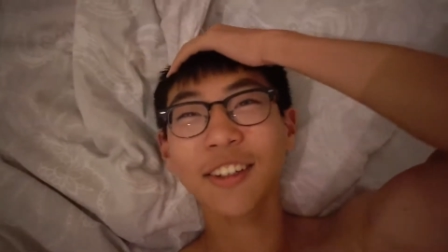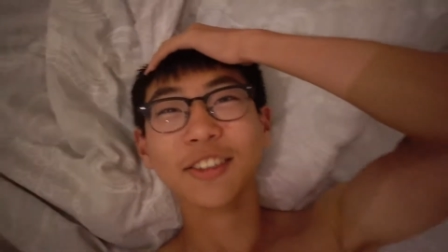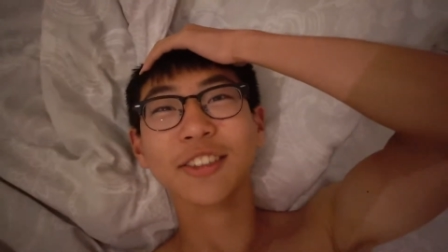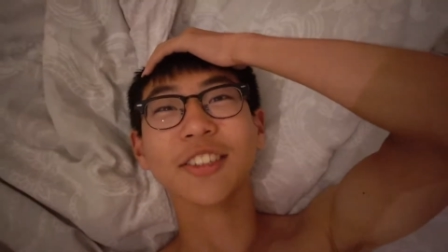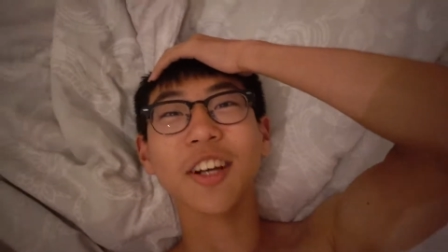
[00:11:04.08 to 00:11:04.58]

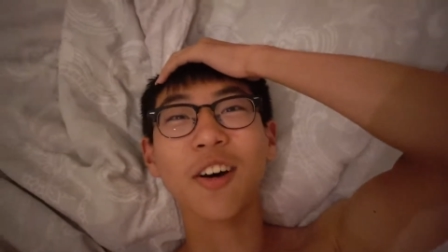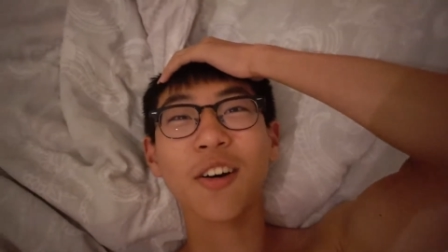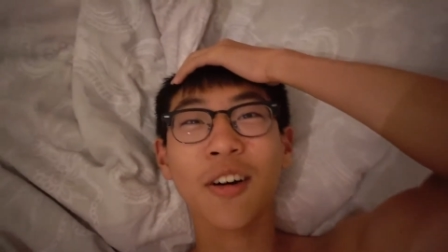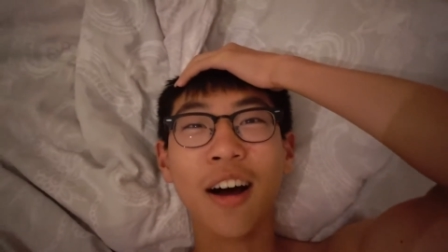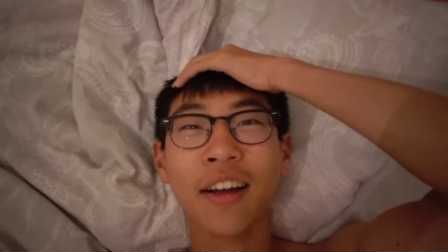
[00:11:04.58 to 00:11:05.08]
so
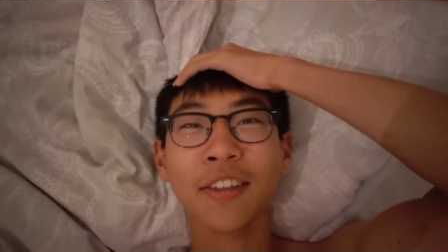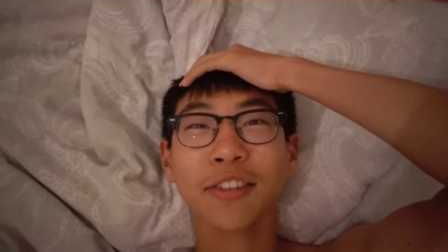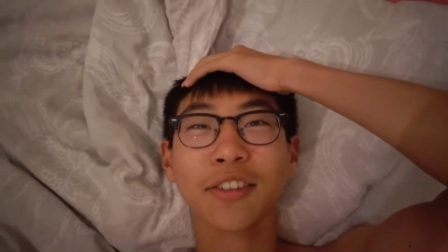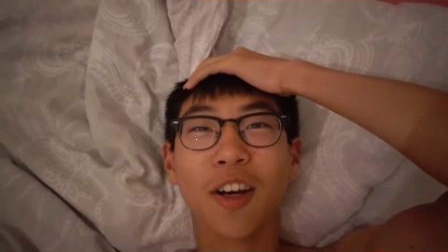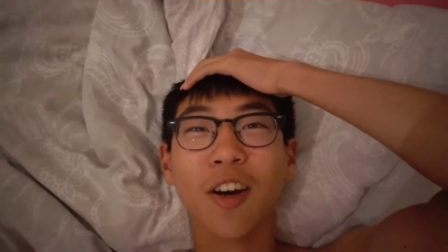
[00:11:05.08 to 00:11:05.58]
I
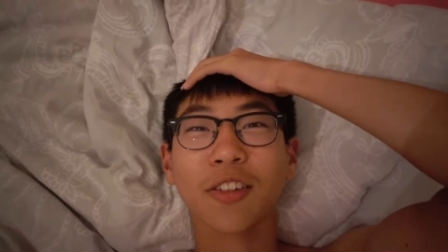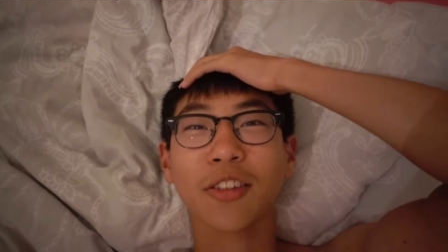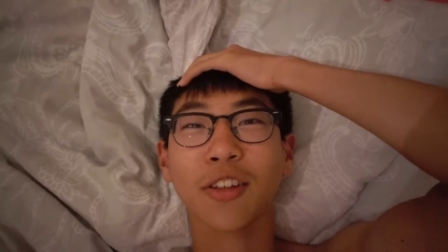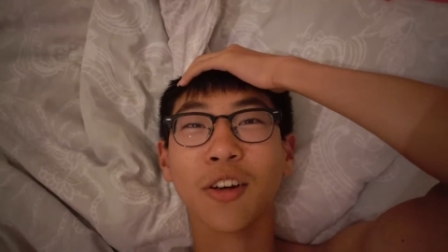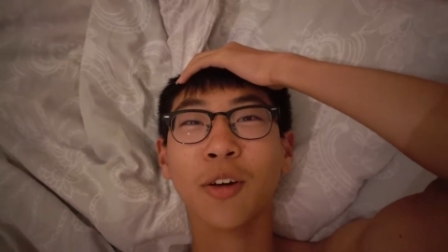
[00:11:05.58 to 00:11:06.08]
just got
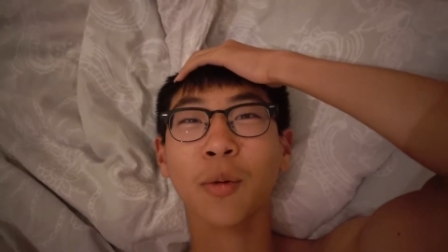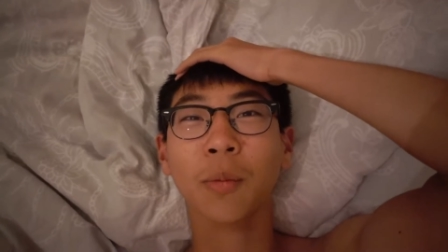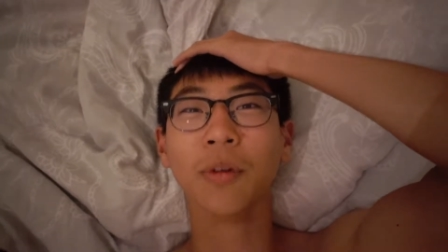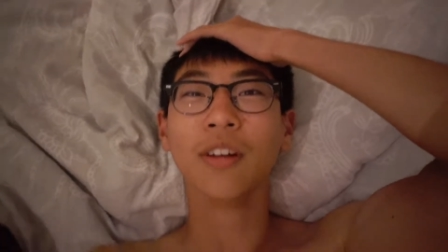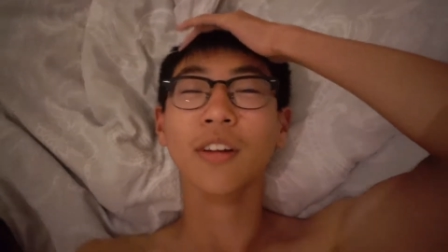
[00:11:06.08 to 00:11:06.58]

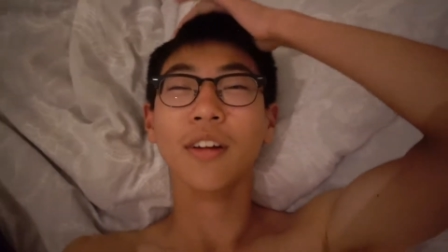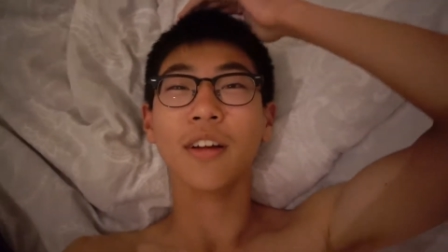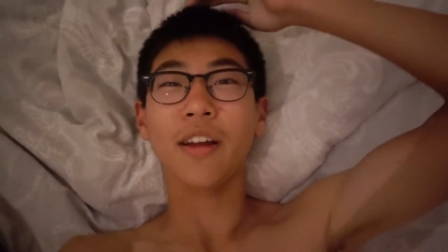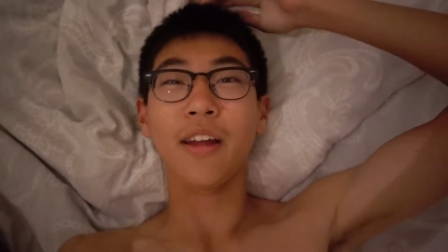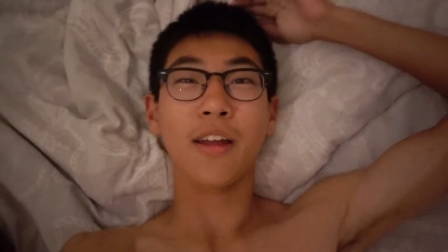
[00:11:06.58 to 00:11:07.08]
home
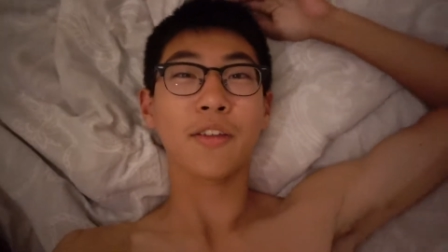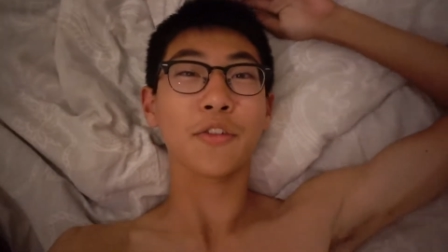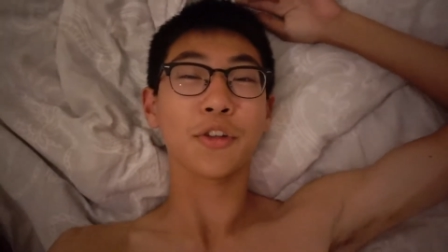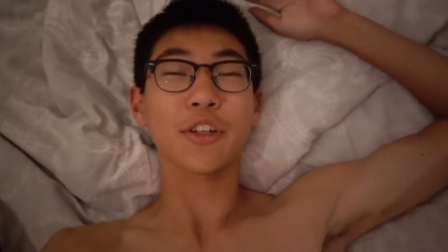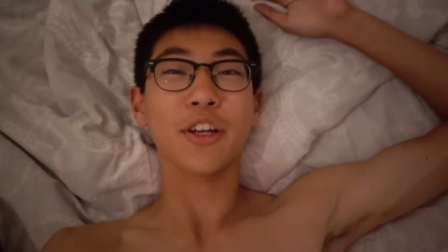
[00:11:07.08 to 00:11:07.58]
and
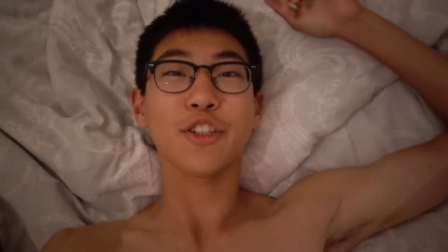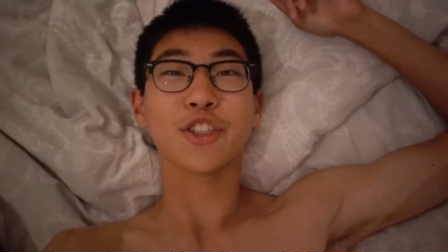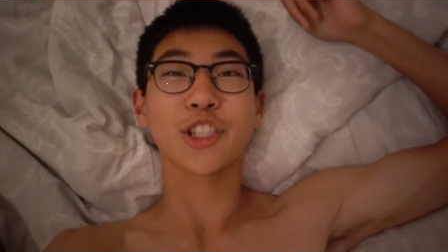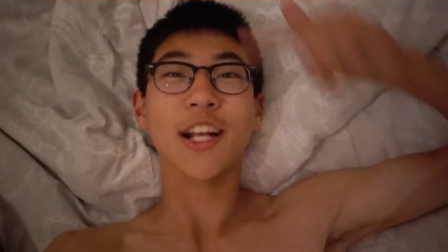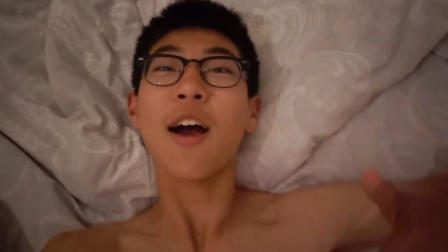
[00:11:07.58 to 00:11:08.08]
took a
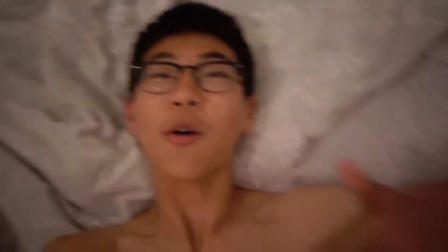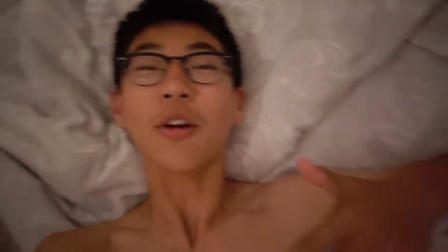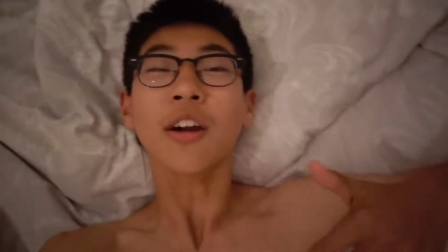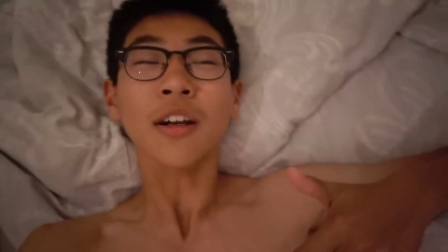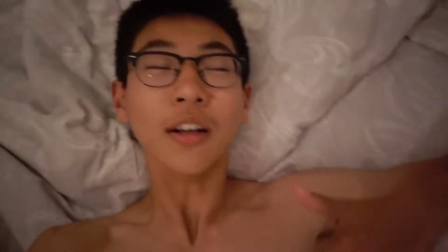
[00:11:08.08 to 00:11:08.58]

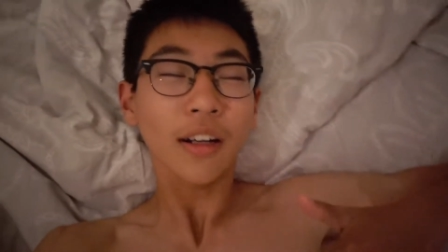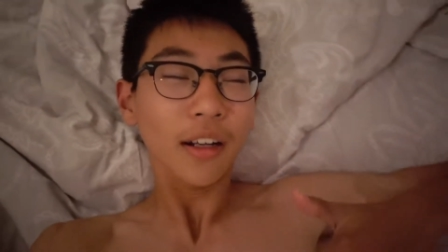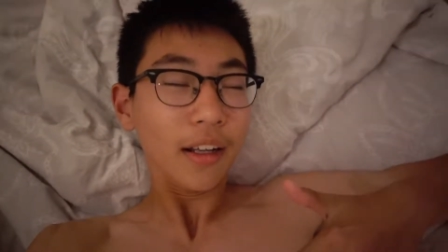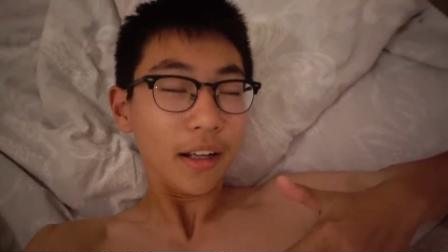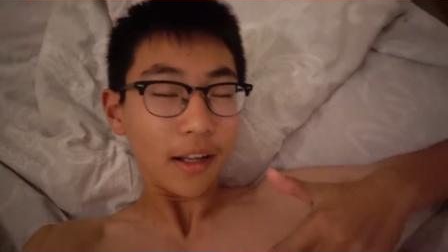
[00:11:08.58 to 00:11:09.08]
shower
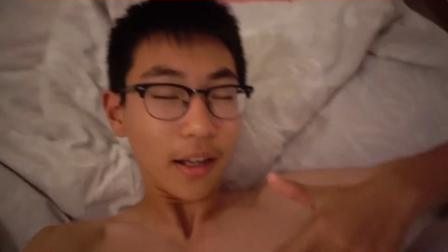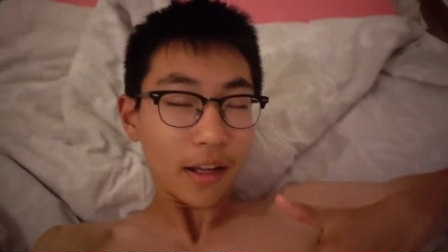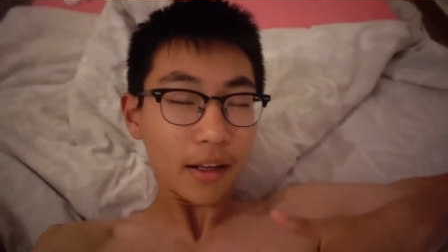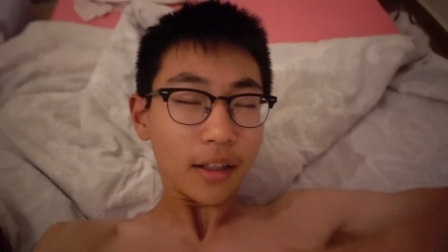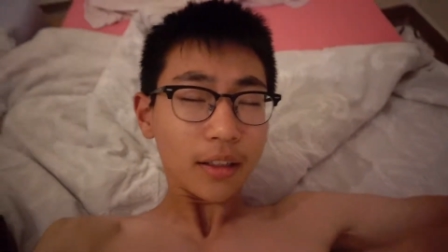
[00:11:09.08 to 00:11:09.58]

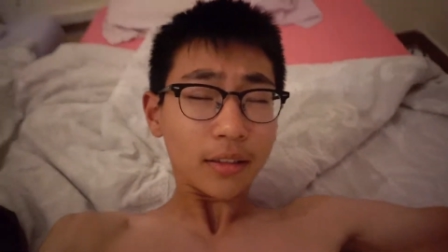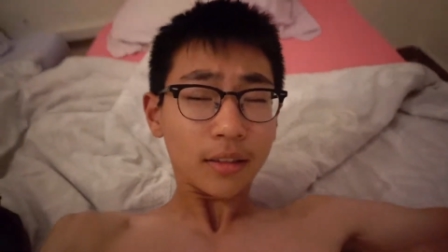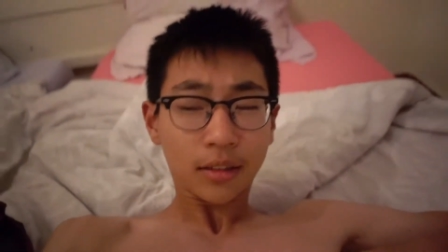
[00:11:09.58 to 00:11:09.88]
and